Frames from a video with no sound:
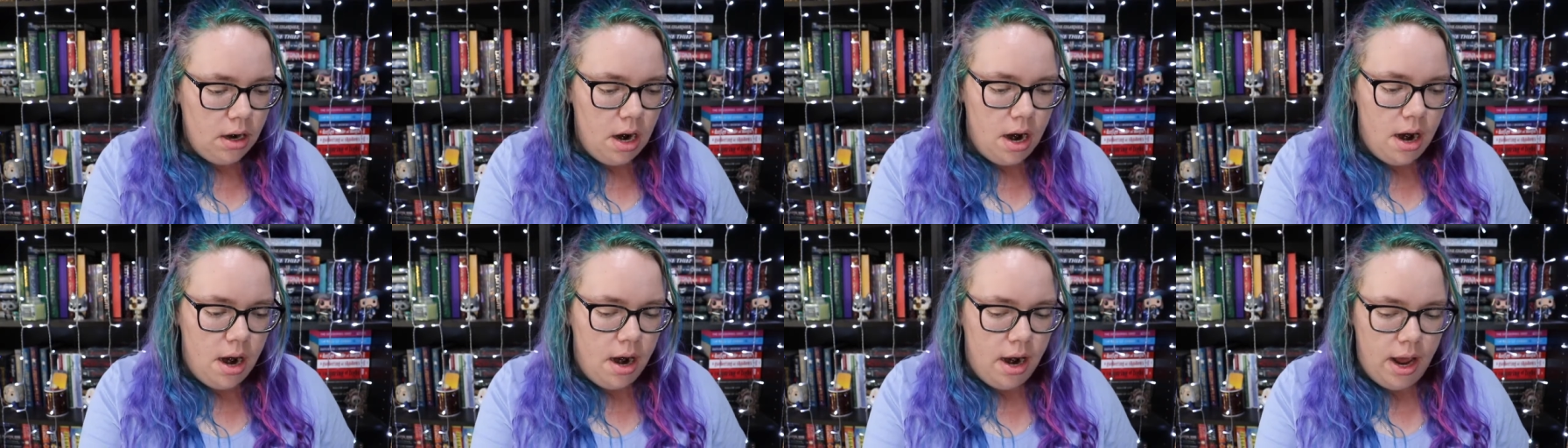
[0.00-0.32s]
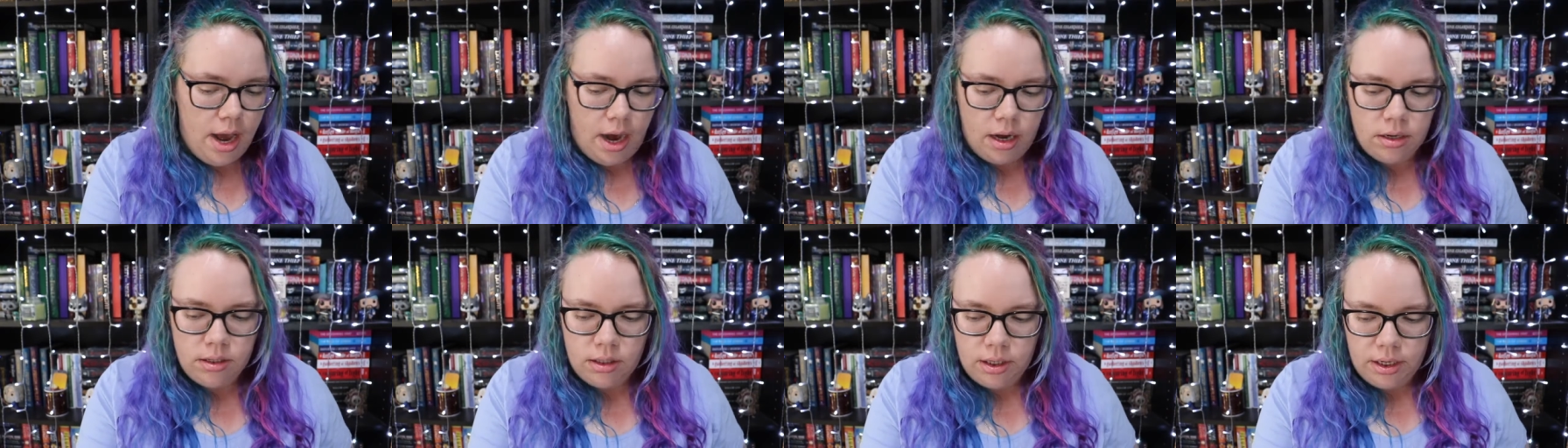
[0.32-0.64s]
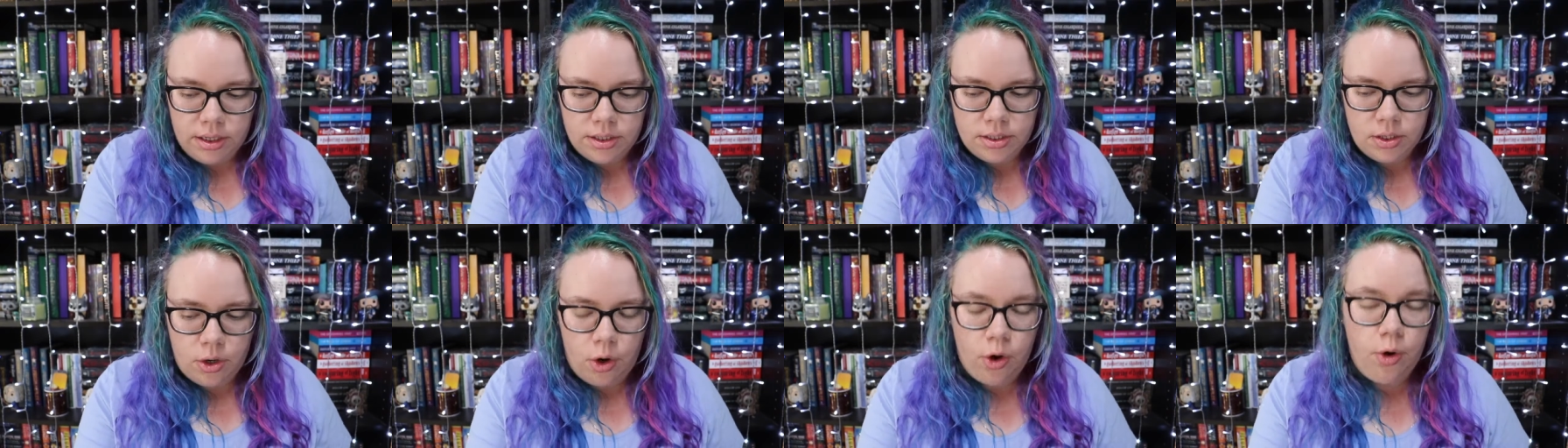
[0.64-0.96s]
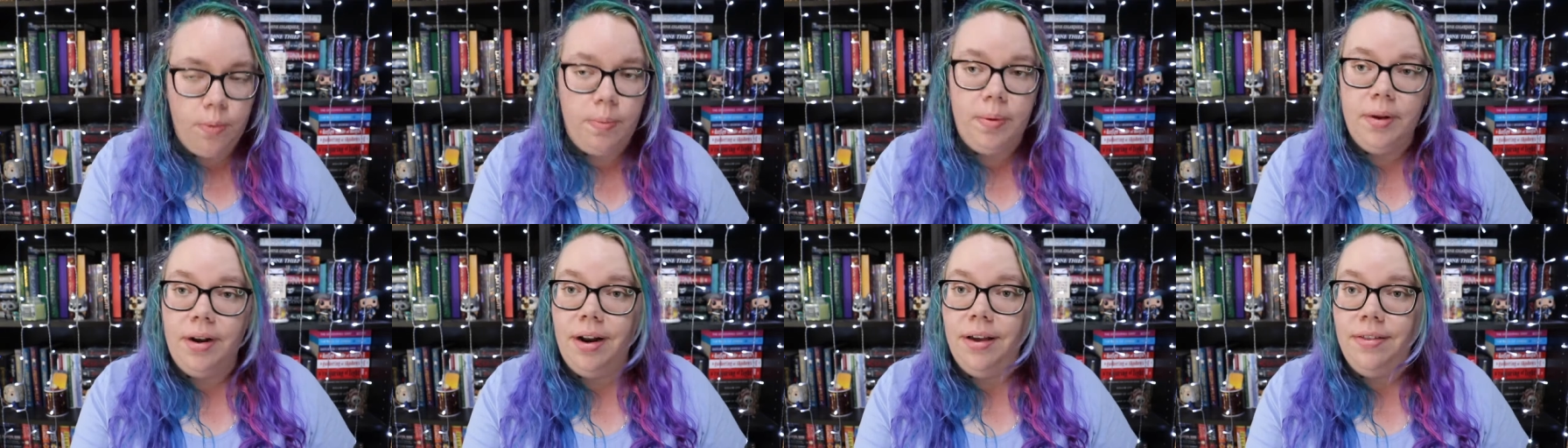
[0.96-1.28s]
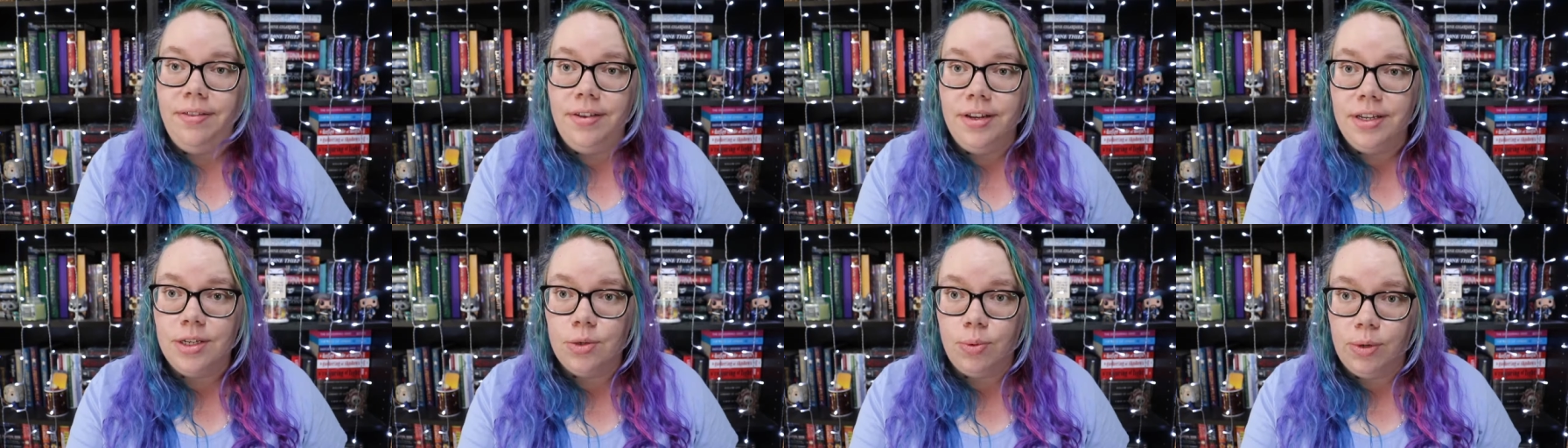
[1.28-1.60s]
Now, let's open
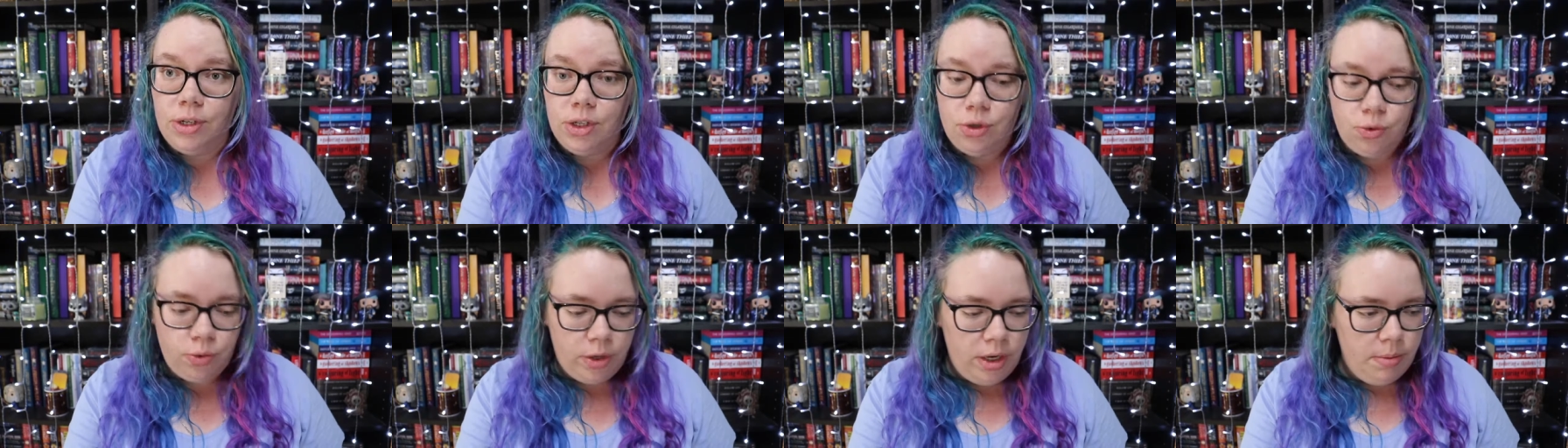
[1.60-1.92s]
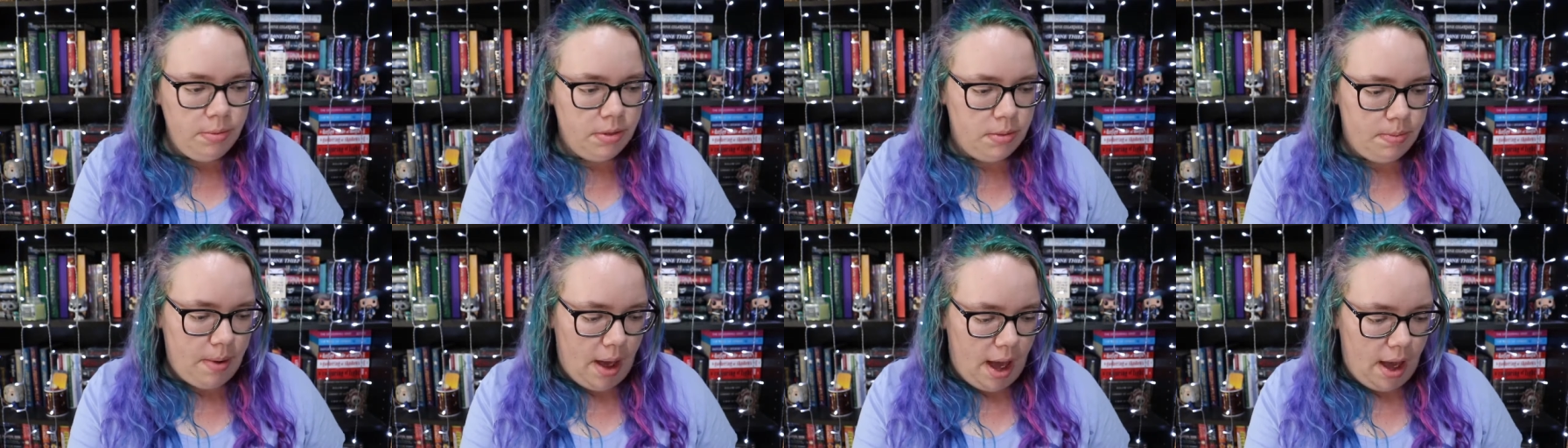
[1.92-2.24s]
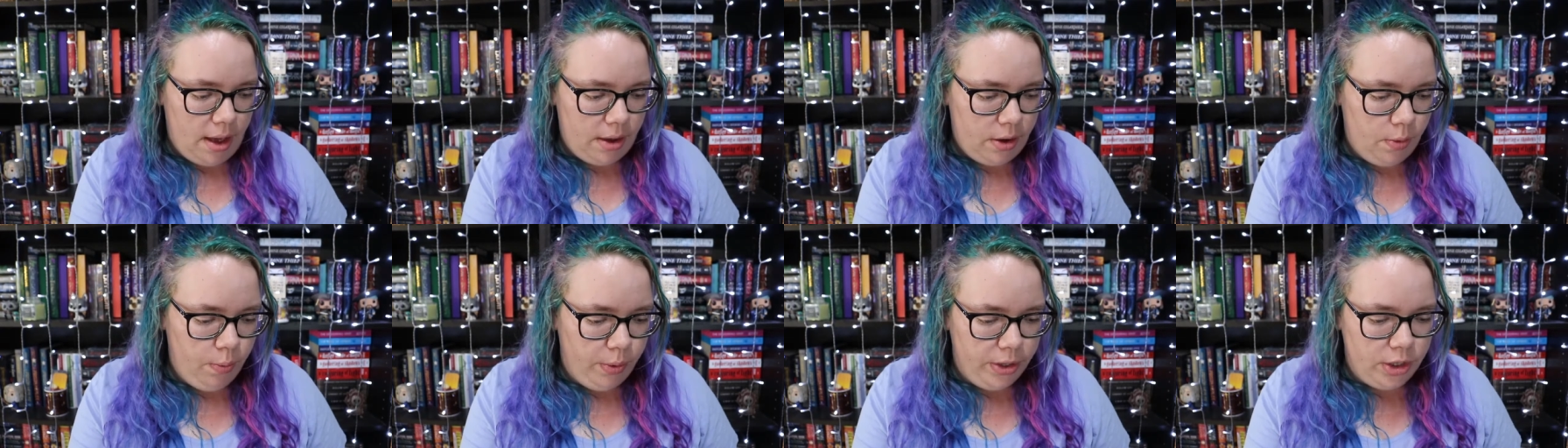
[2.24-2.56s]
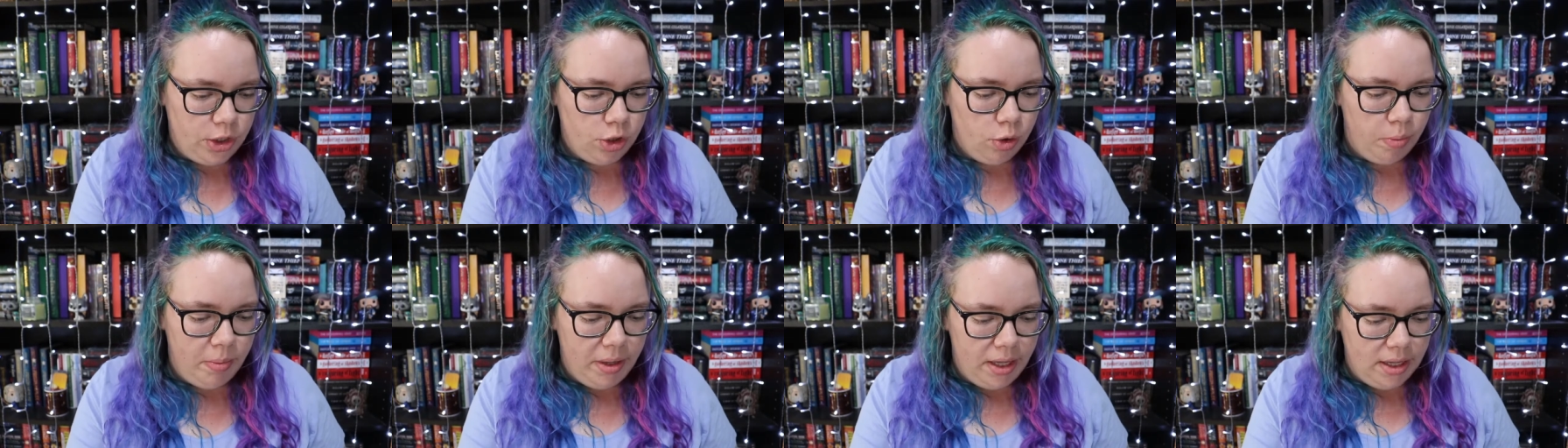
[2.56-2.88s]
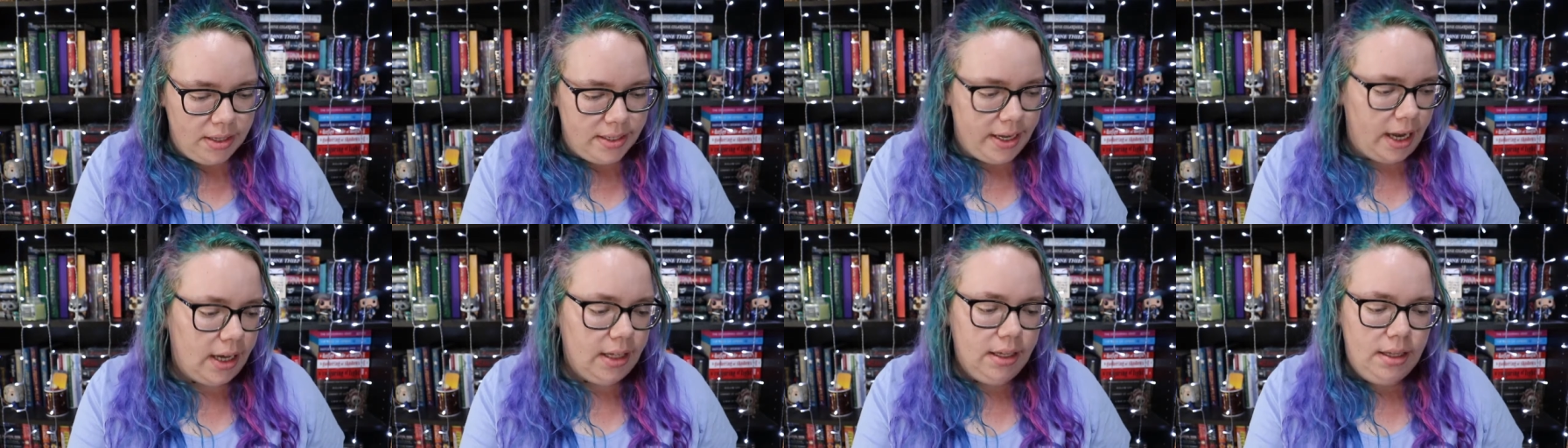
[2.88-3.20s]
the Sweet Dreams pack, which will be
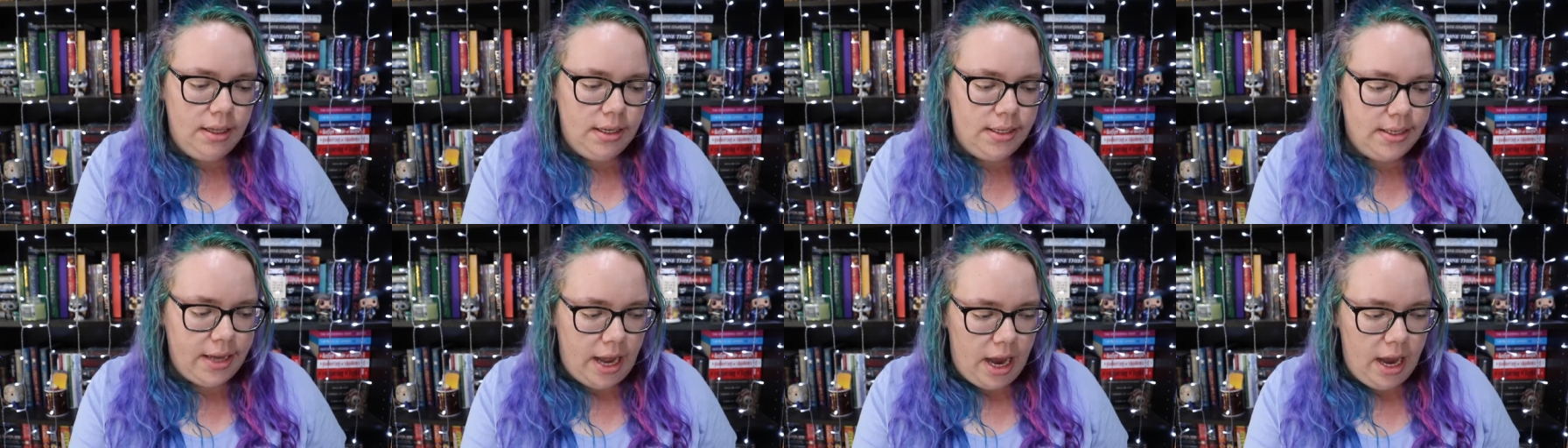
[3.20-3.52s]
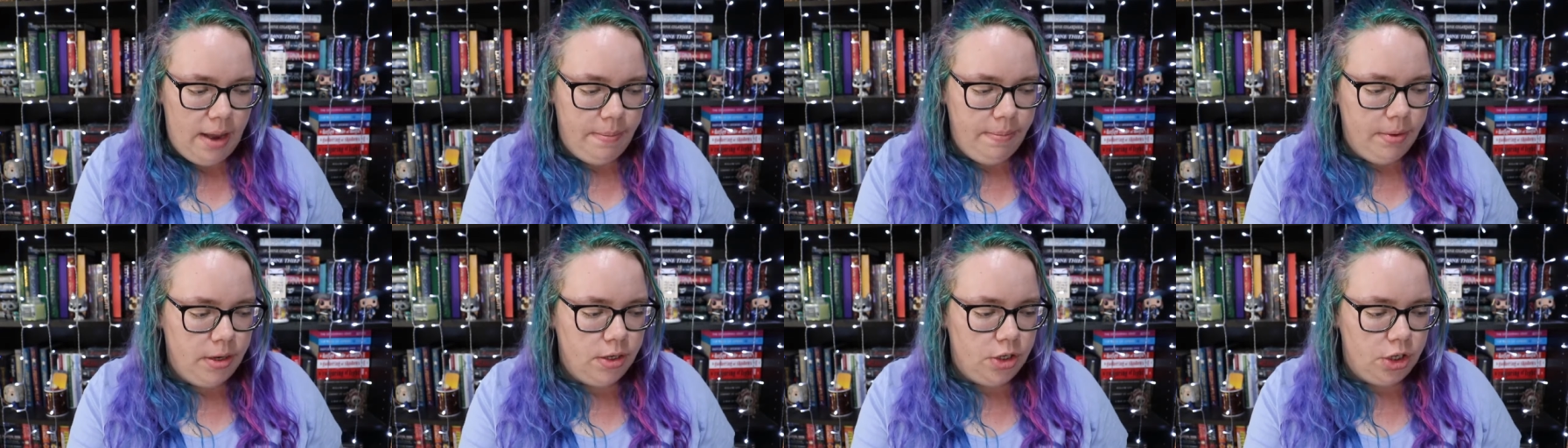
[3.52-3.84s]
exactly the same,